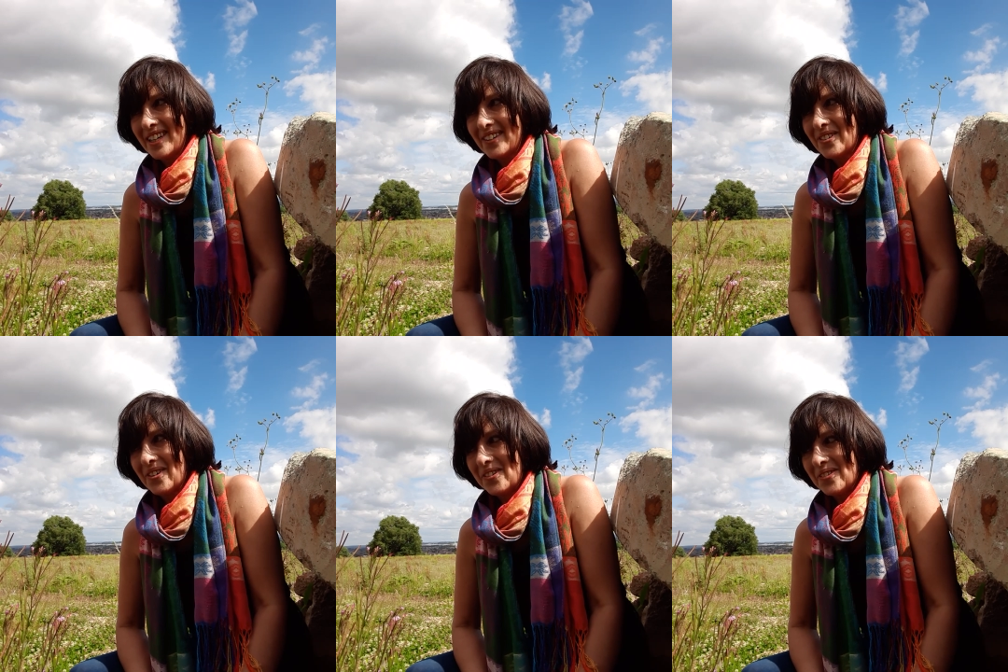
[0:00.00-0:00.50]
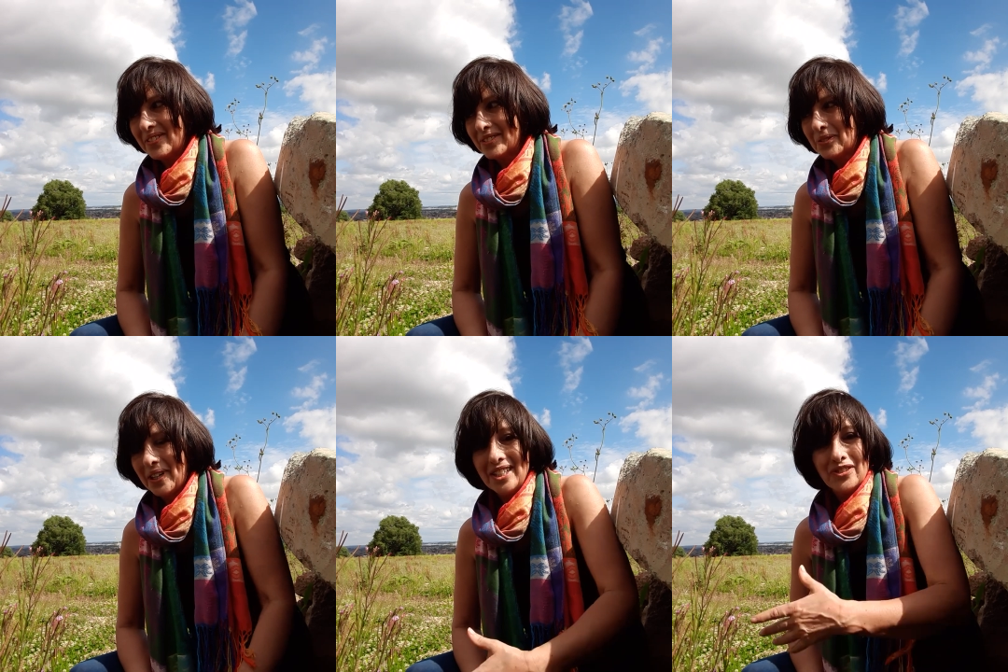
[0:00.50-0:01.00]
ago,
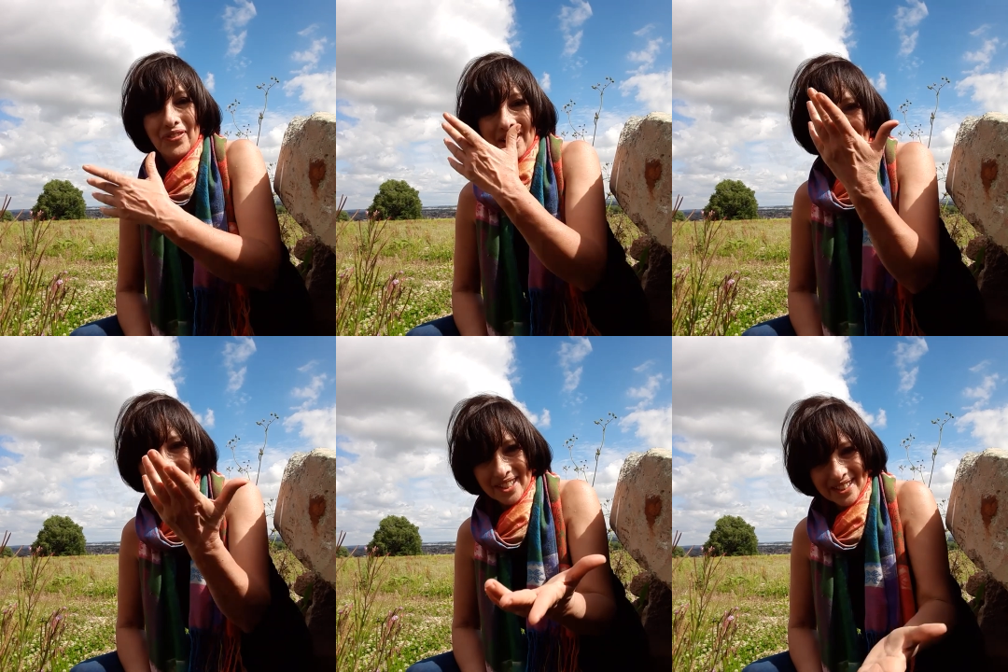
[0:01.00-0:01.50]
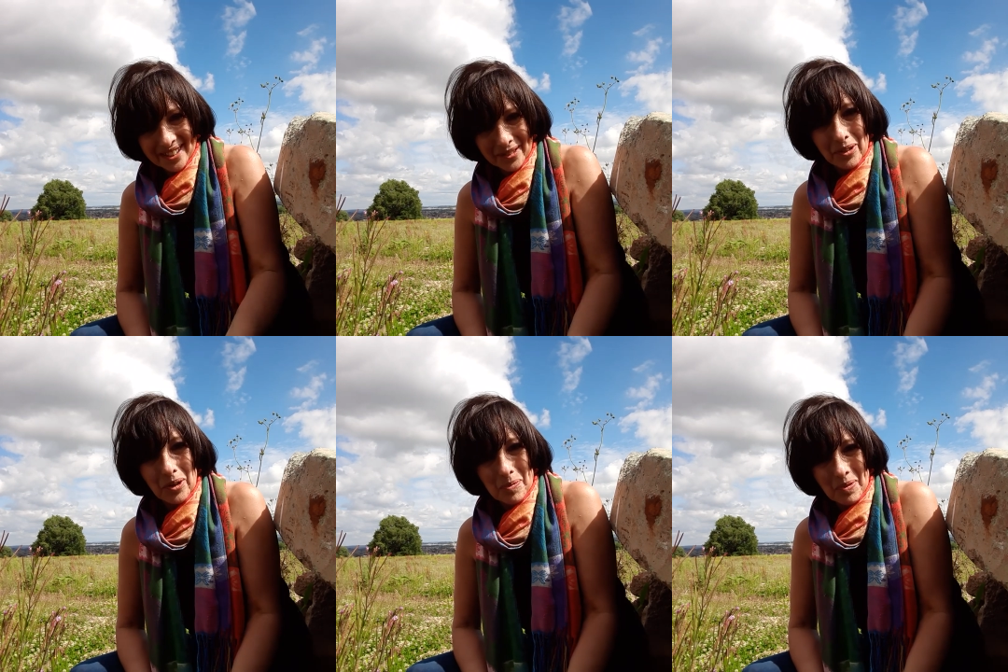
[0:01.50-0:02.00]
25 years
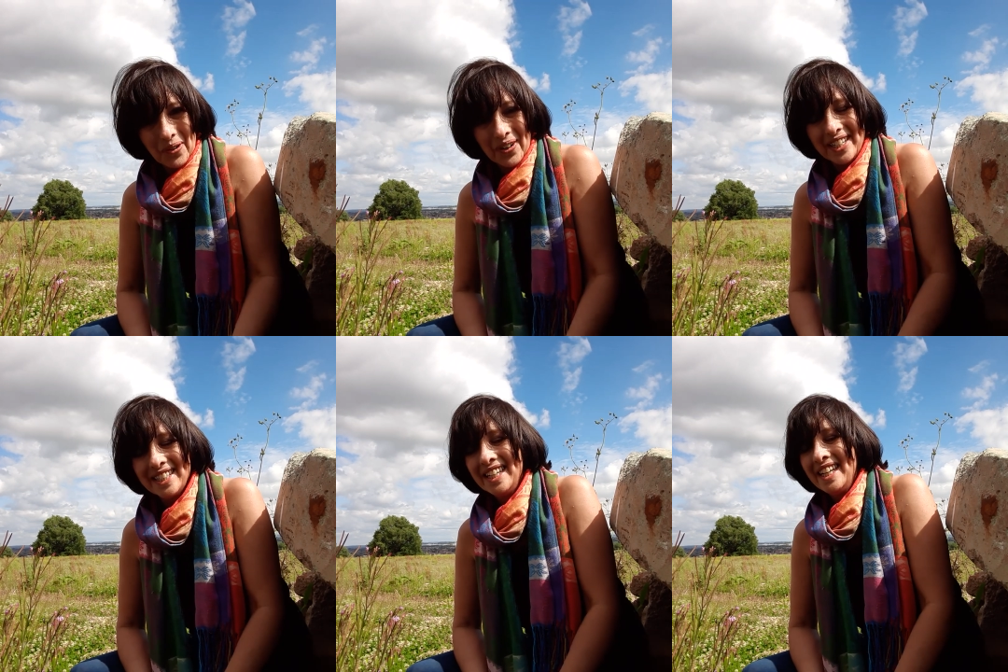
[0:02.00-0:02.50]
ago or more,